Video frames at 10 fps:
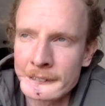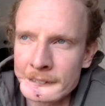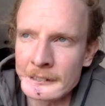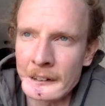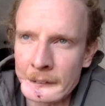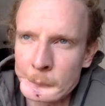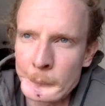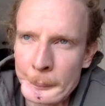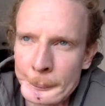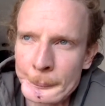It's like
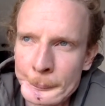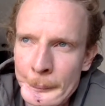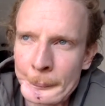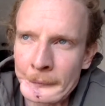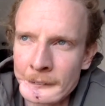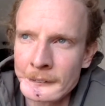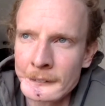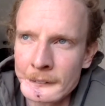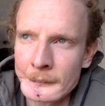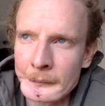when
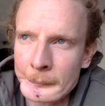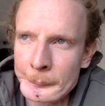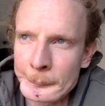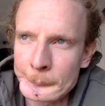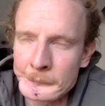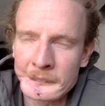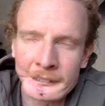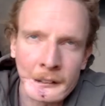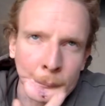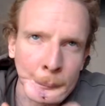you
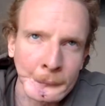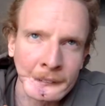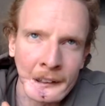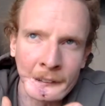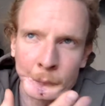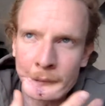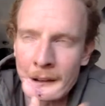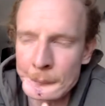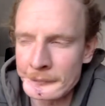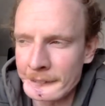tell people that you
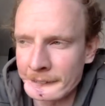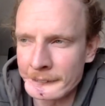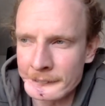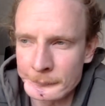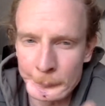have a sickness,